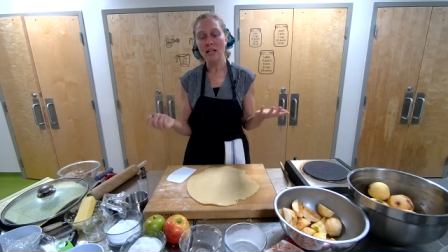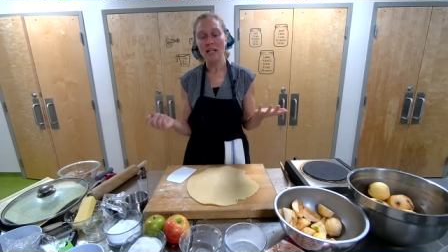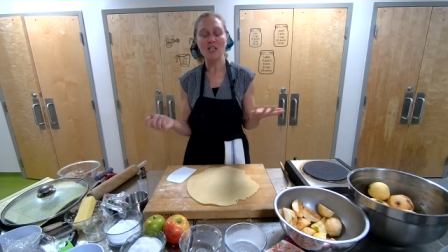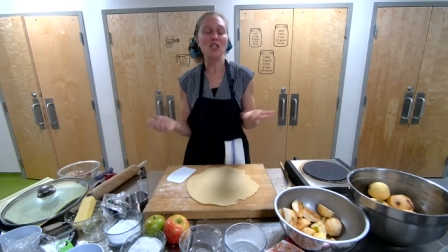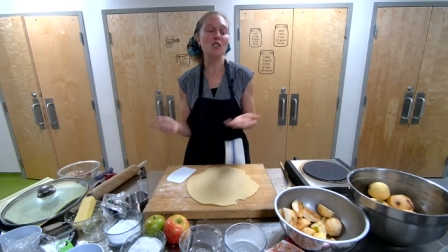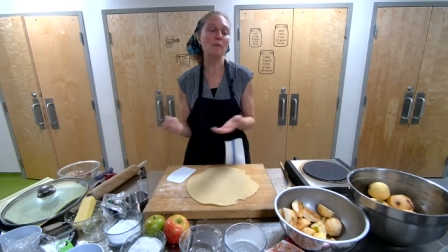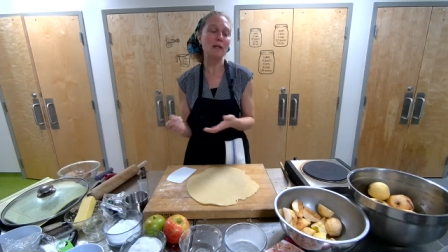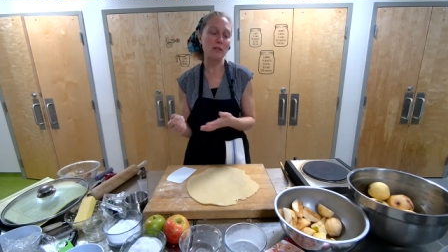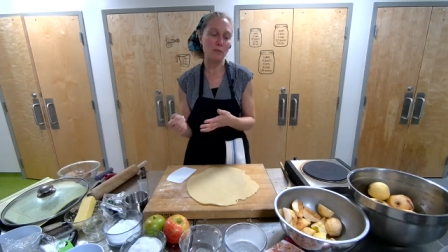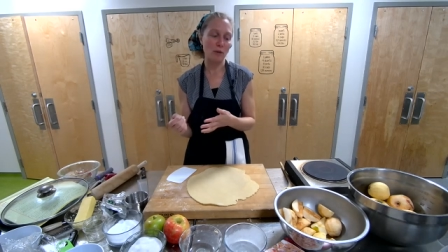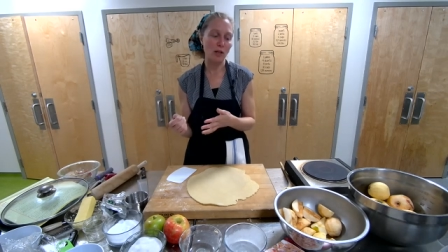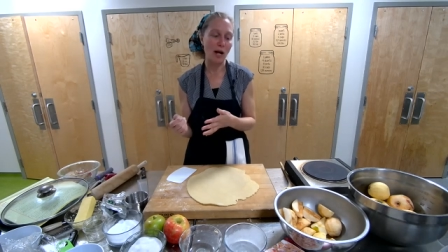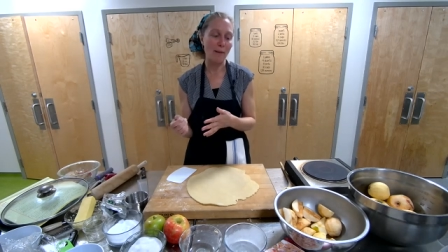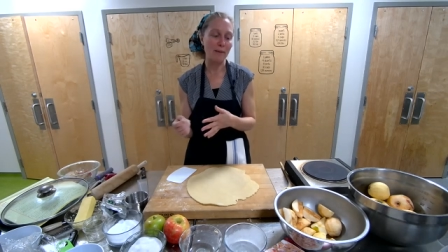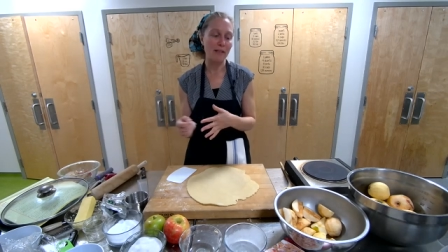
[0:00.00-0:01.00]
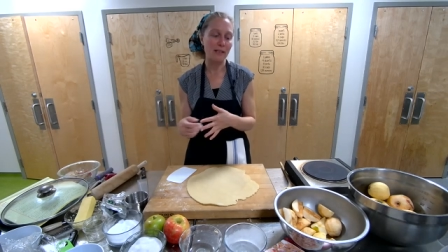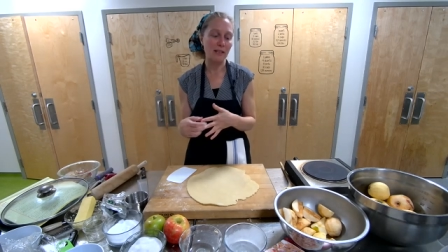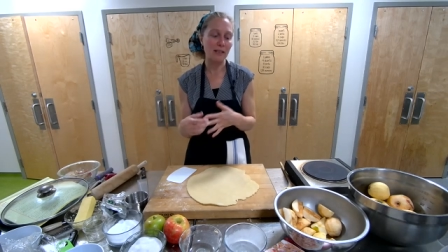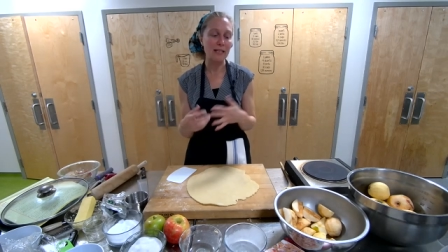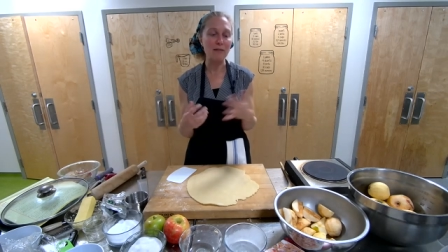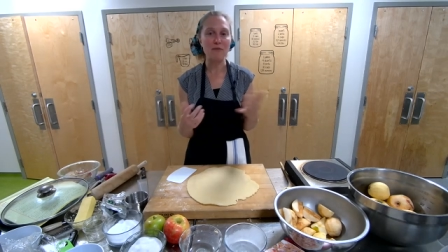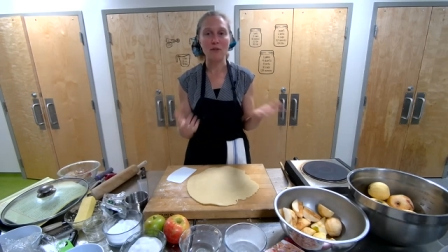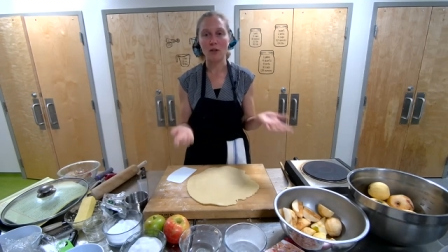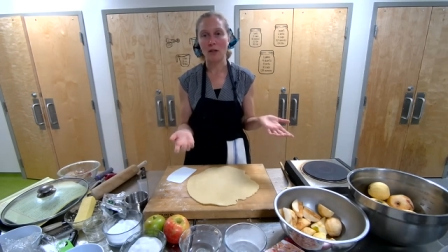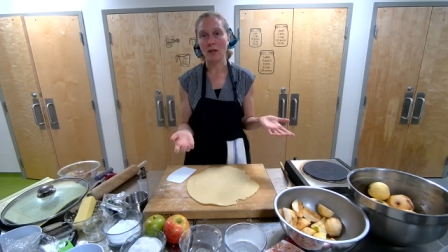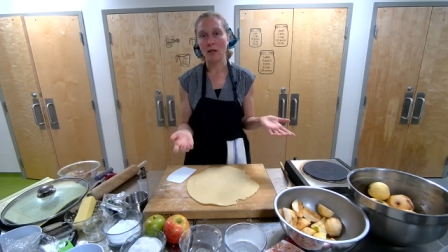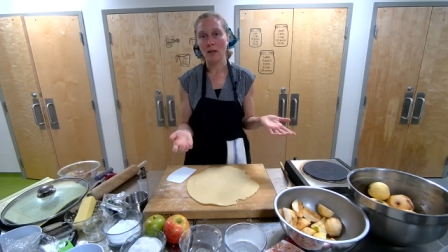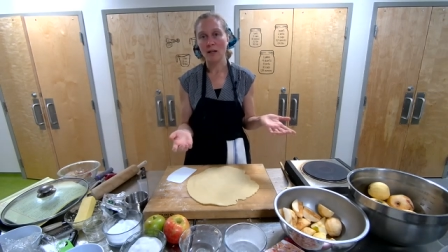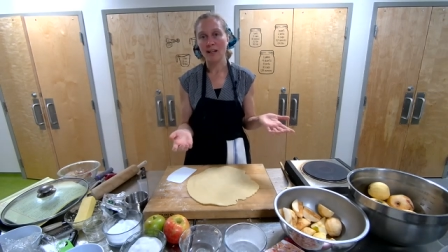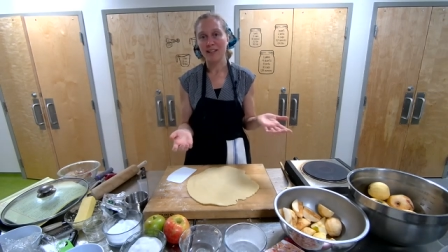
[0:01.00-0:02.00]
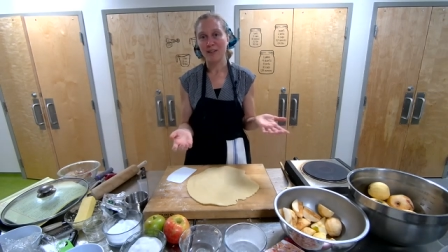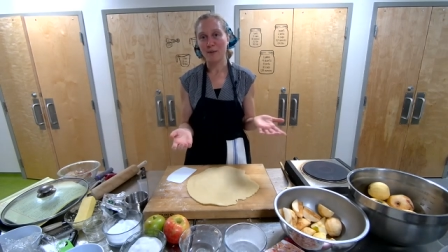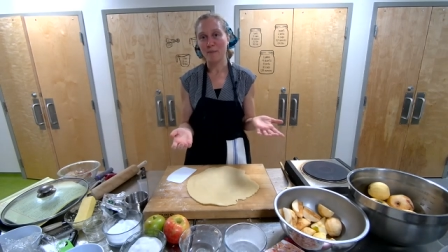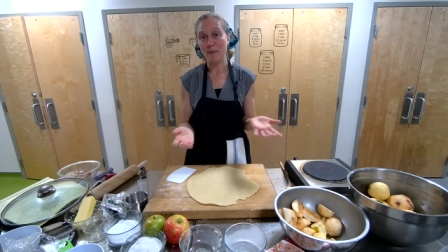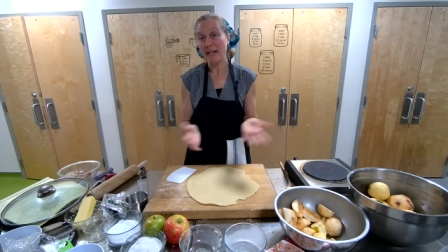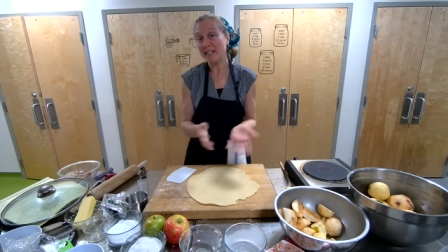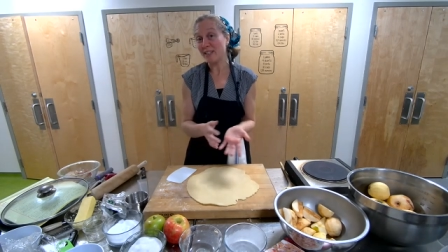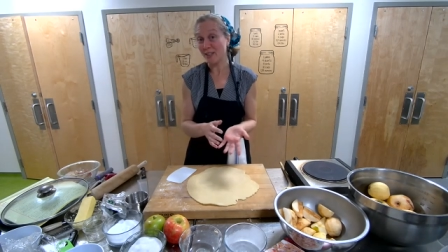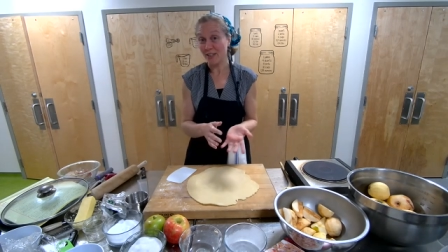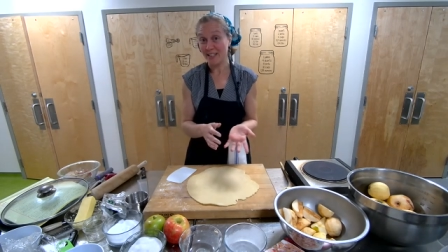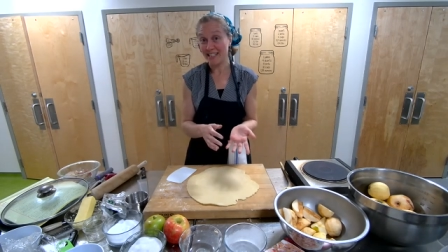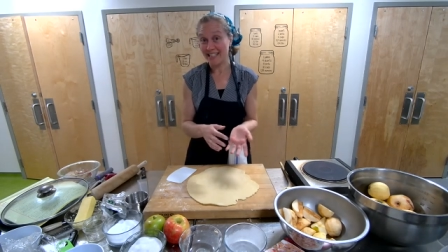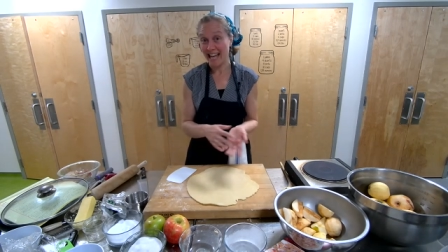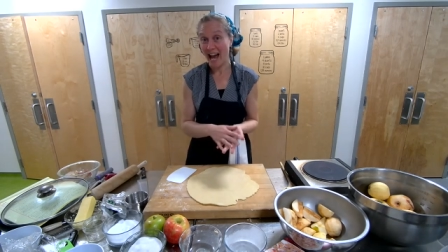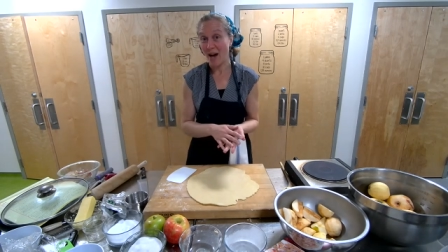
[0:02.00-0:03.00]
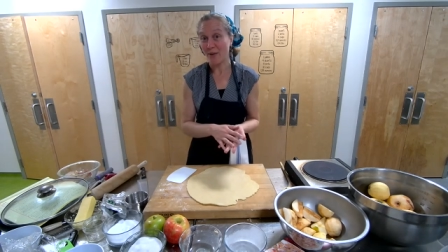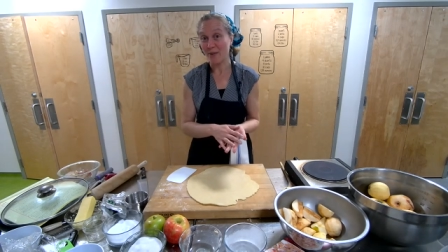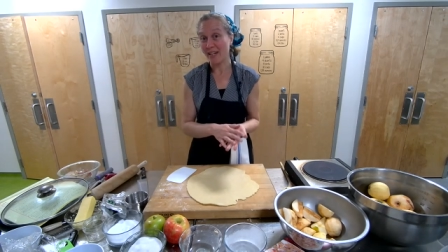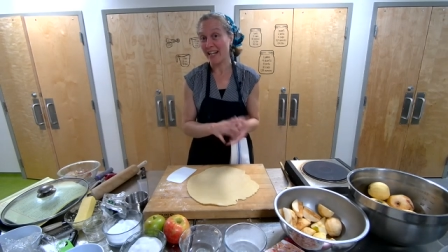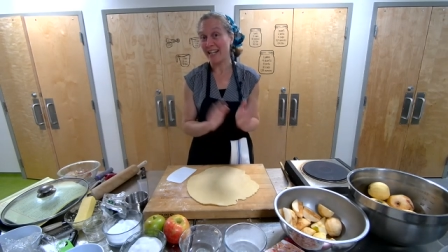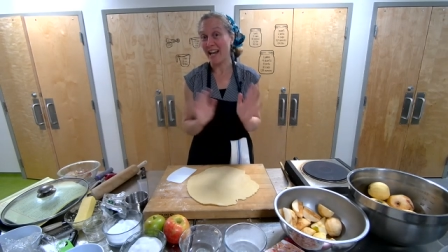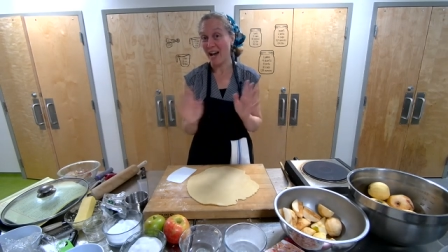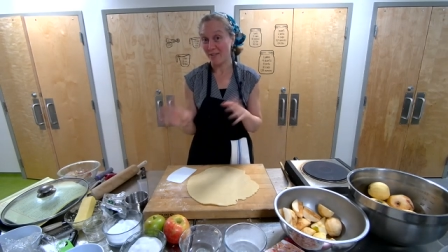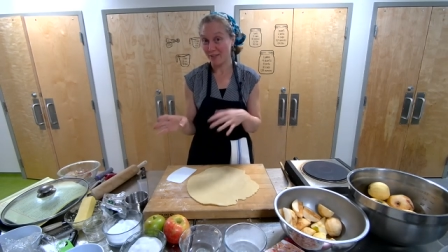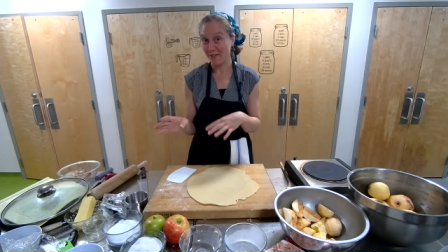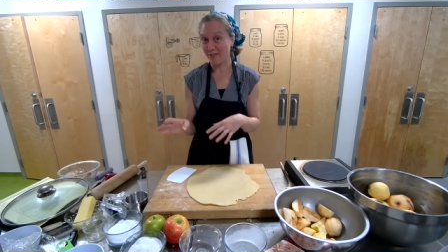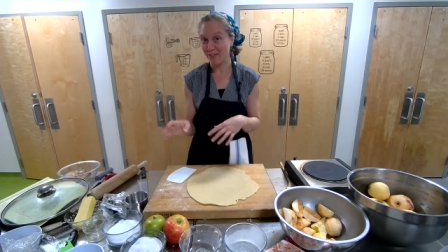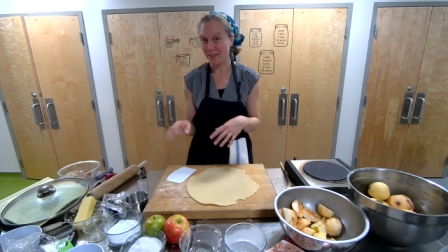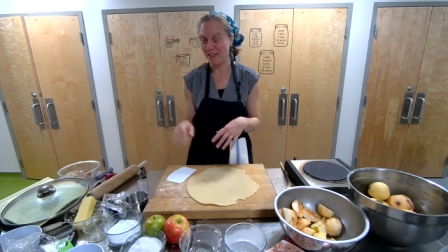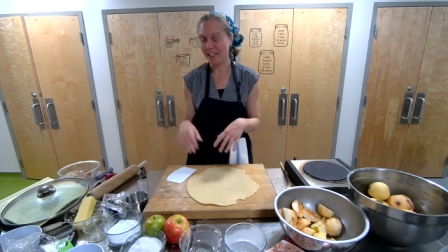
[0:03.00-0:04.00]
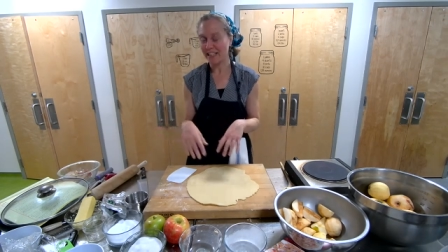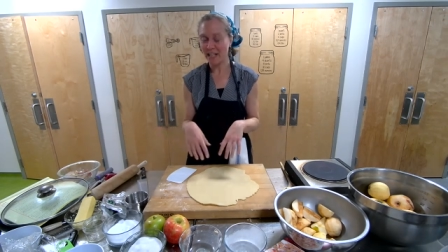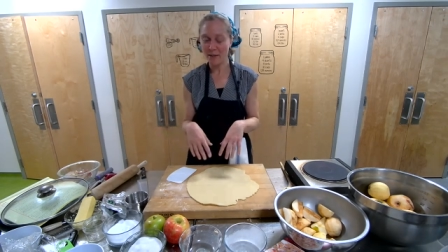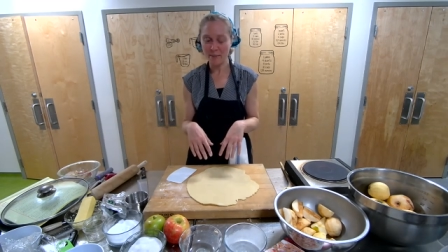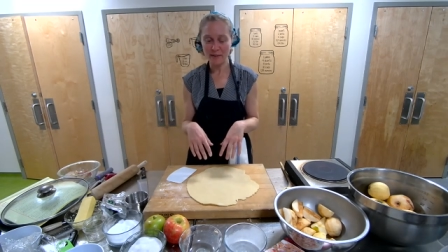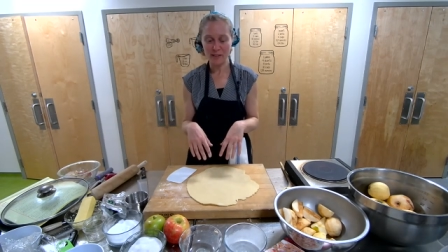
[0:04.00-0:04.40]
just much more common to leave your baked goods out and not refrigerate them.